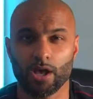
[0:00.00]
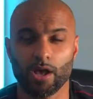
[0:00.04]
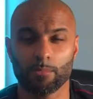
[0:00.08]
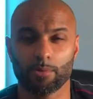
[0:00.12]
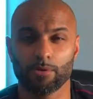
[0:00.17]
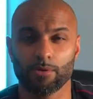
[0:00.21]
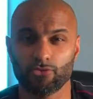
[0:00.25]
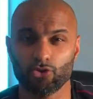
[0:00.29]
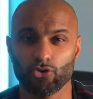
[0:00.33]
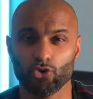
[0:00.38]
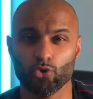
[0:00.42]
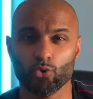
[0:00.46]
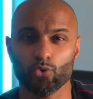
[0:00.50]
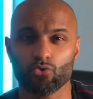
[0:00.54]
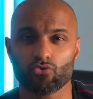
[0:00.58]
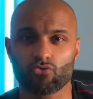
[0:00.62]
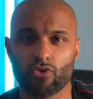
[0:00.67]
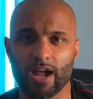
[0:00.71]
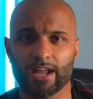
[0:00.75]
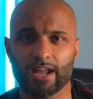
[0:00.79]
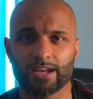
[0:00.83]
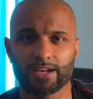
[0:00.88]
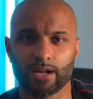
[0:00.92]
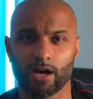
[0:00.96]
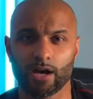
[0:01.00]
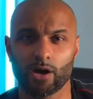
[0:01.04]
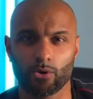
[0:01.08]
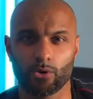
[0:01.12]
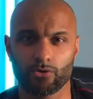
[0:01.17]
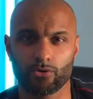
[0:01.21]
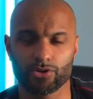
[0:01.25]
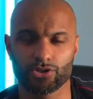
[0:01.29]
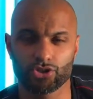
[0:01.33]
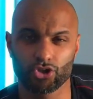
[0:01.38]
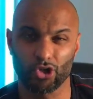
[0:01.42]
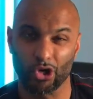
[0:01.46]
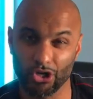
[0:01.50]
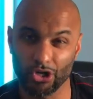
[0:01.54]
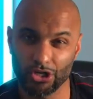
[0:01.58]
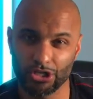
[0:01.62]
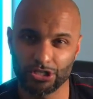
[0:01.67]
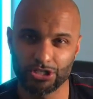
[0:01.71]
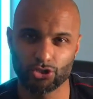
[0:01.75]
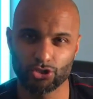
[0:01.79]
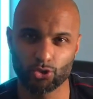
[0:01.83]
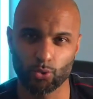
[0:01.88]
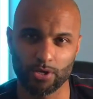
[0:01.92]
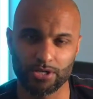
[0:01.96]
But if you right now are in your
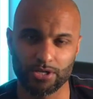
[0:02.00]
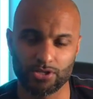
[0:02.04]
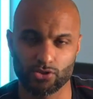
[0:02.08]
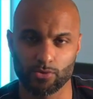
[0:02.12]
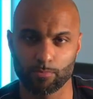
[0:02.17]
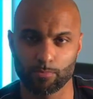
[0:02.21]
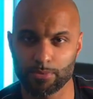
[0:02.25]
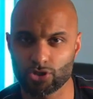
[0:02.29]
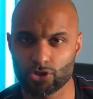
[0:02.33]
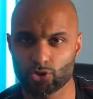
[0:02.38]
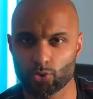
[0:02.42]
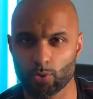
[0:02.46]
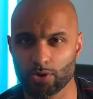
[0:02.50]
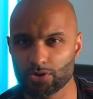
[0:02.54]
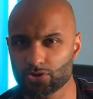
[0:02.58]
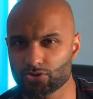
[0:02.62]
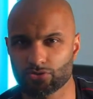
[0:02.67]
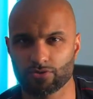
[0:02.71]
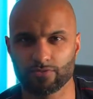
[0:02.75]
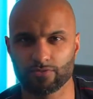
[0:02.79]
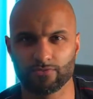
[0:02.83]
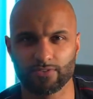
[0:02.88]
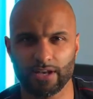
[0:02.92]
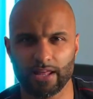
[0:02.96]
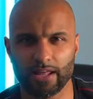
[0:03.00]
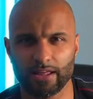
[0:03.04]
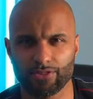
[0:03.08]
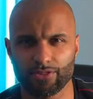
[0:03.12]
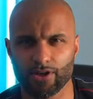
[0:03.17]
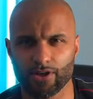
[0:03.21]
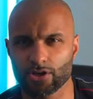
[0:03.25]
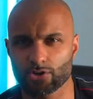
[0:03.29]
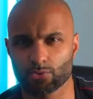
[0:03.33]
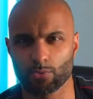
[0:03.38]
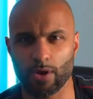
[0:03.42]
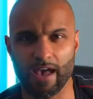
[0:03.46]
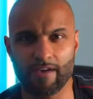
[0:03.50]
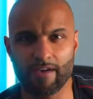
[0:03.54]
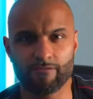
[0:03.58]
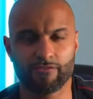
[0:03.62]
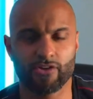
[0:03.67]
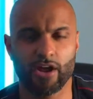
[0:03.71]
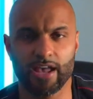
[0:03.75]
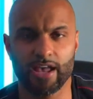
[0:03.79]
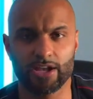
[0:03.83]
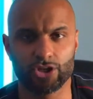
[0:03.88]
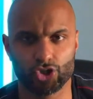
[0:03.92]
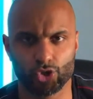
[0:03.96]
early 20s or mid-20s or even late 30s, whatever
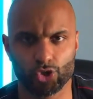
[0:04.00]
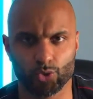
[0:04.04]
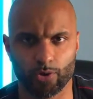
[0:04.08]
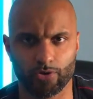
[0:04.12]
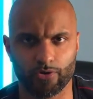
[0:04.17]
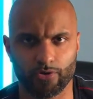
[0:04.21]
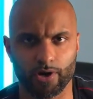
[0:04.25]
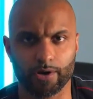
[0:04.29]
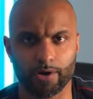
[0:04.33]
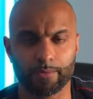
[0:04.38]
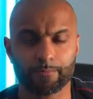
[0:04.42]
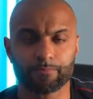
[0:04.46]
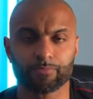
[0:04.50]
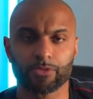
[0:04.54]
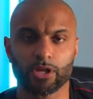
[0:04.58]
age you are at,